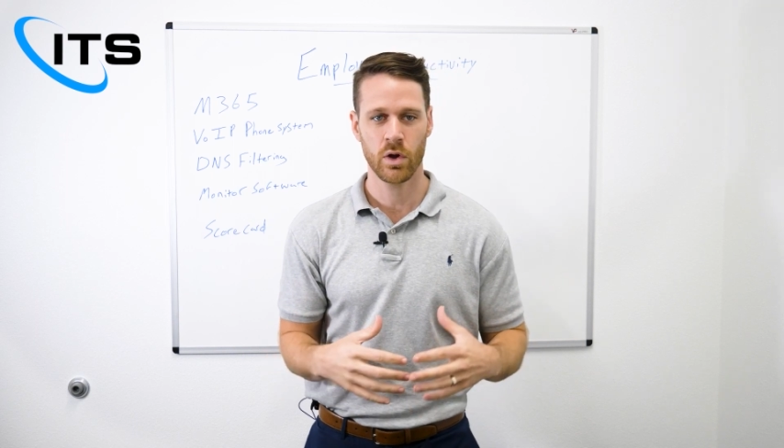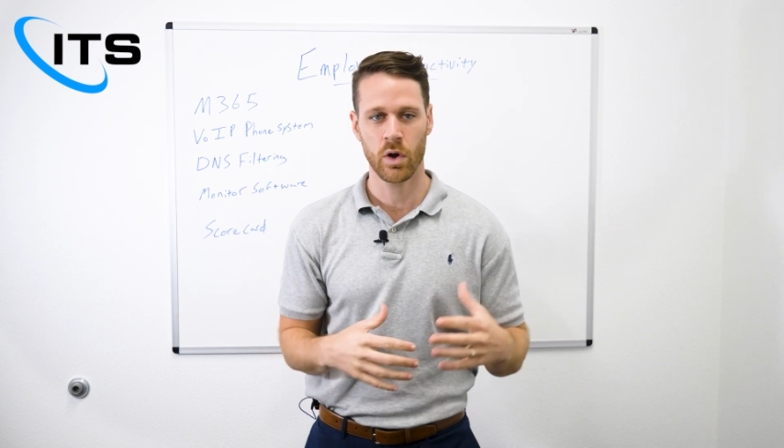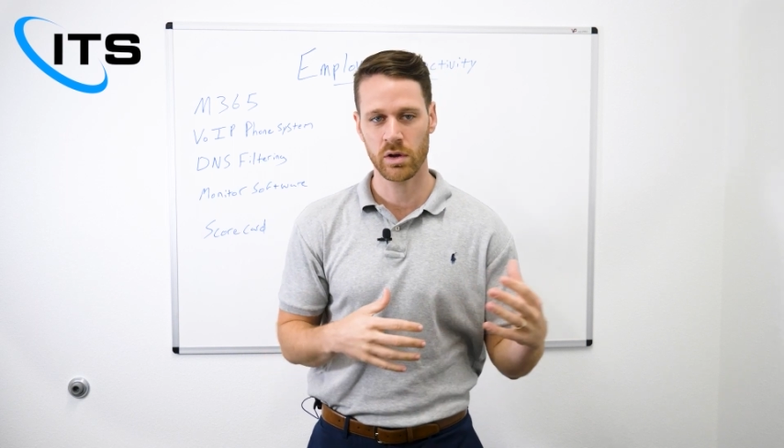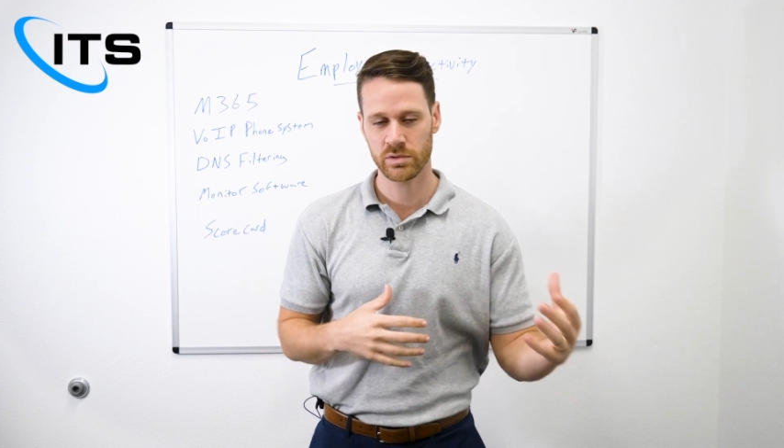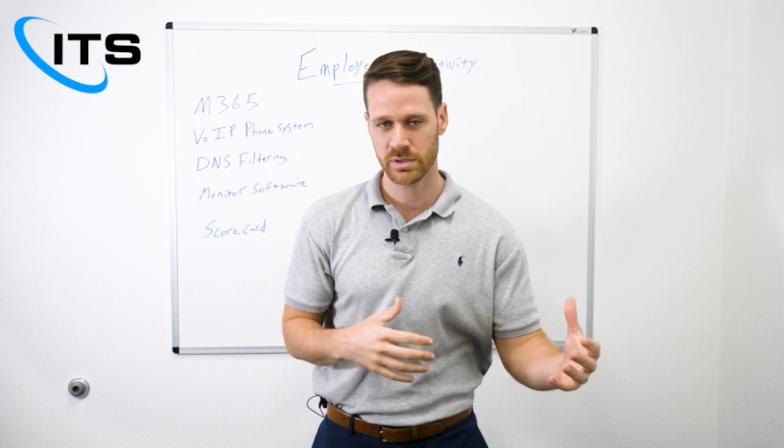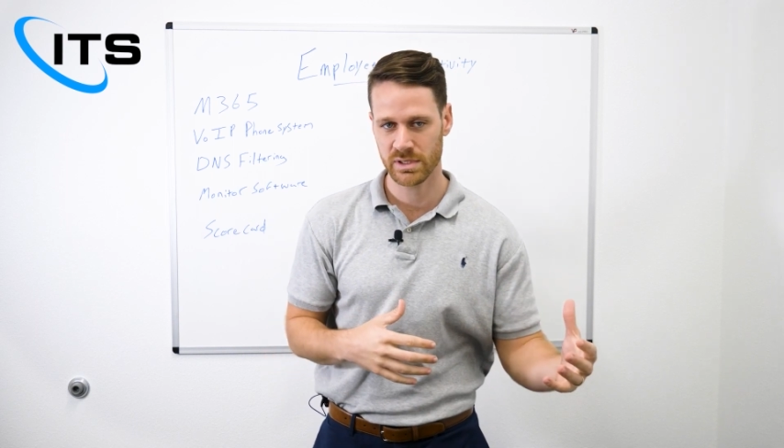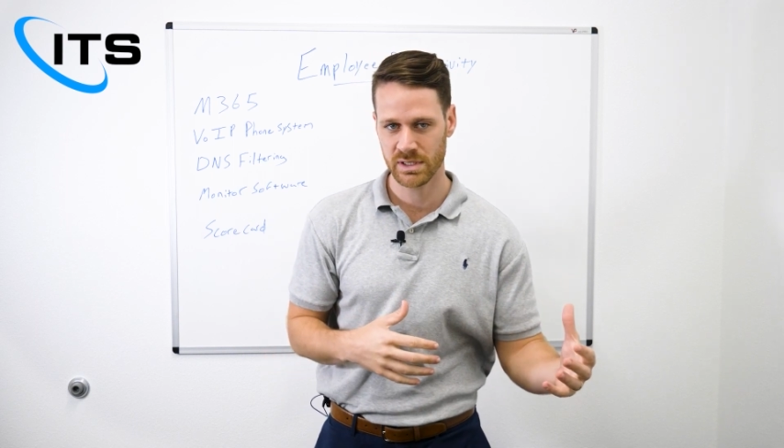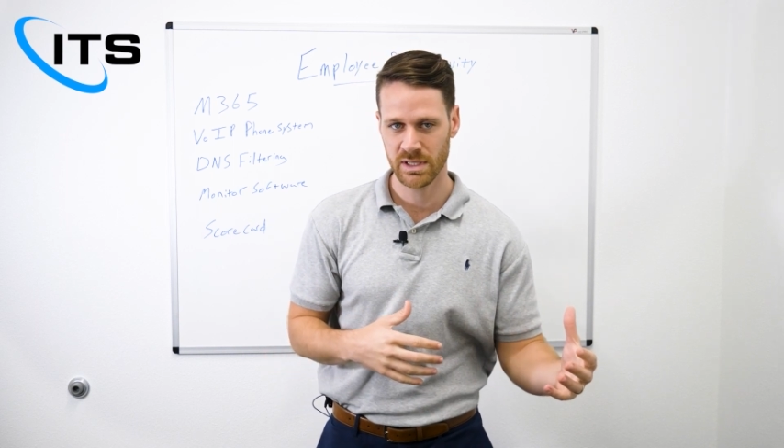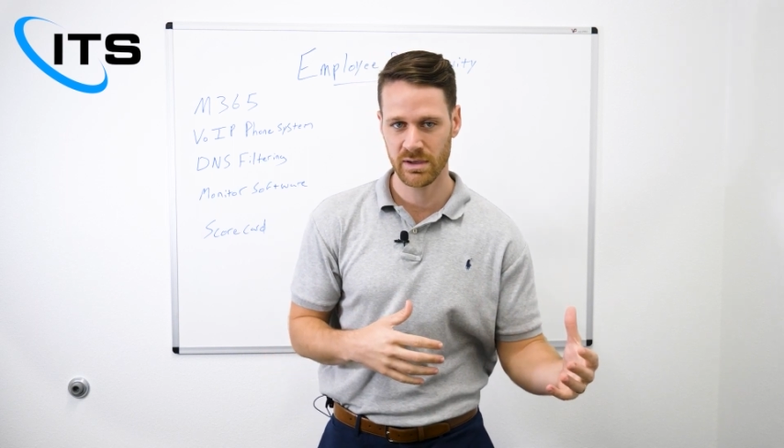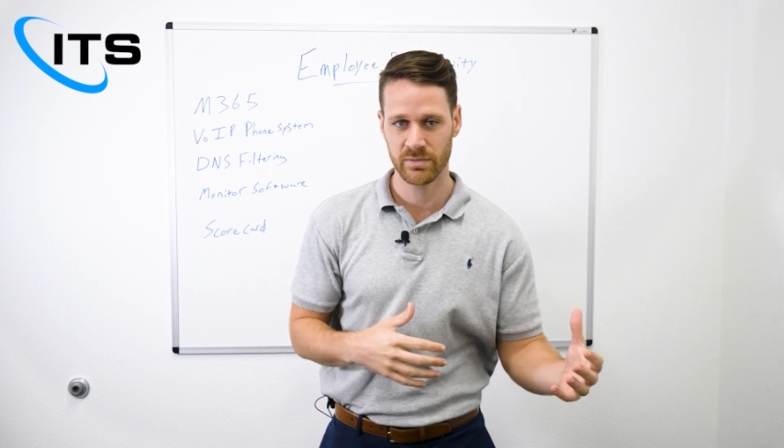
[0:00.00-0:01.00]
Calls
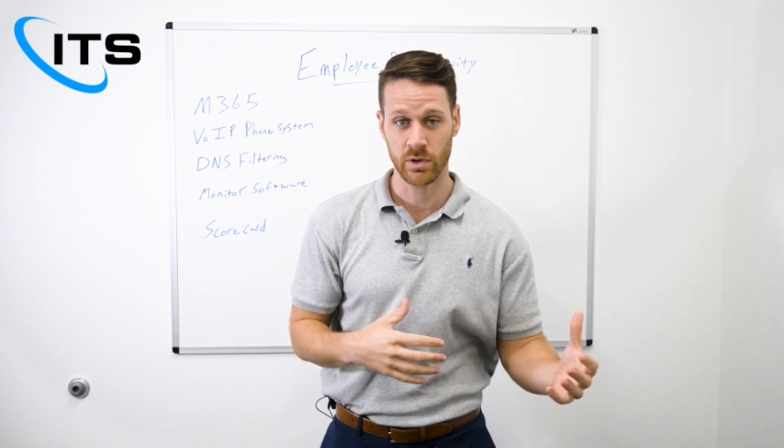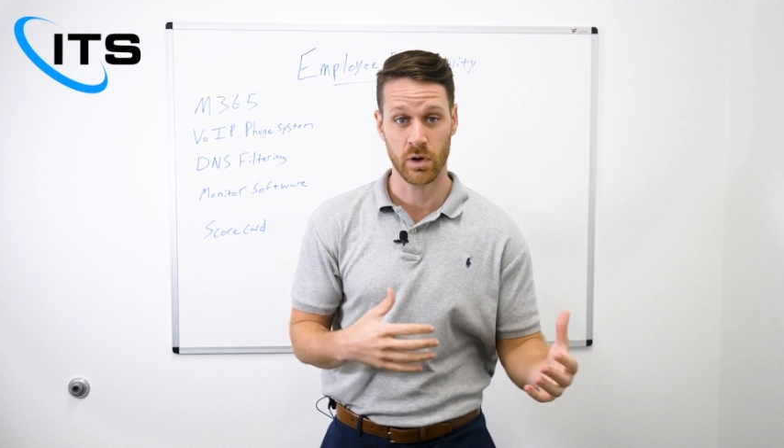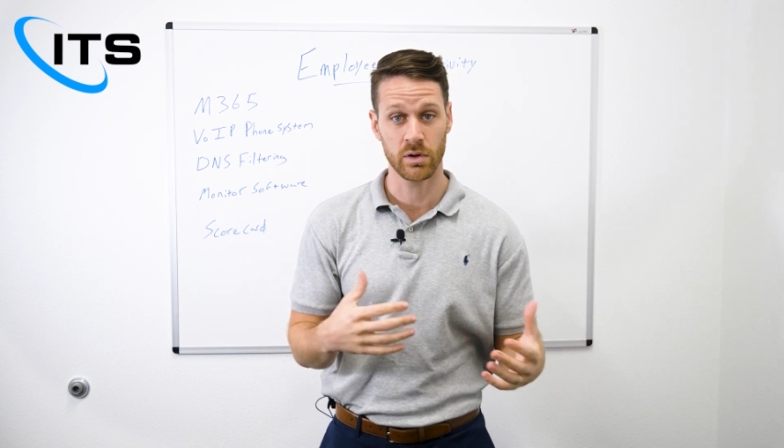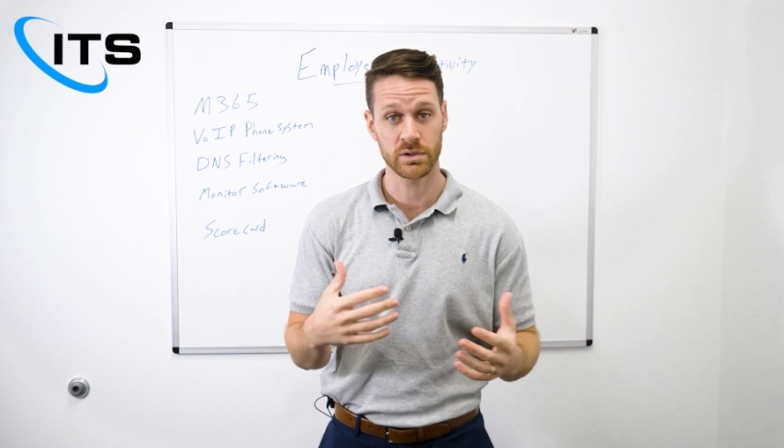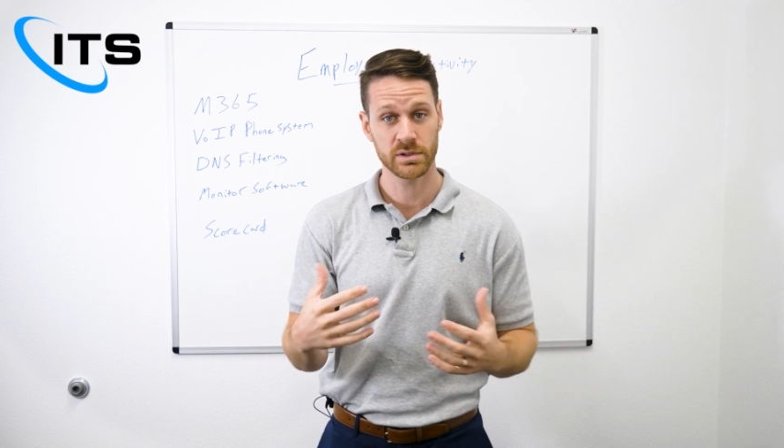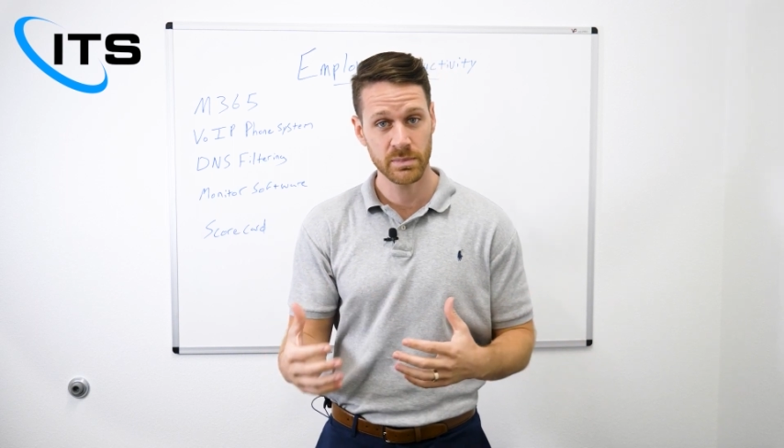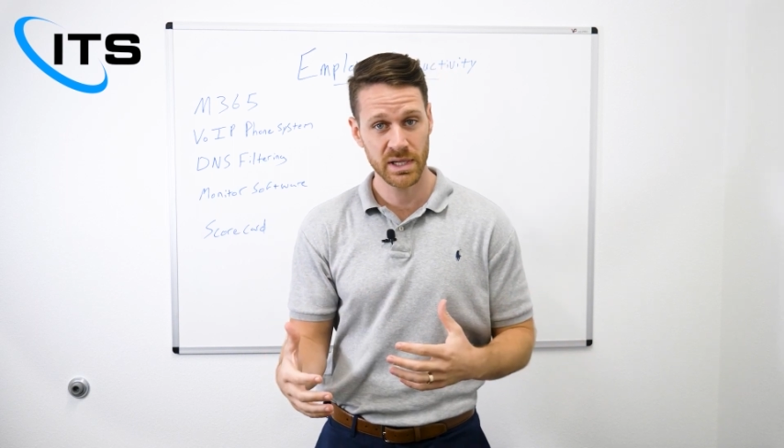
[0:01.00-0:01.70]
received, calls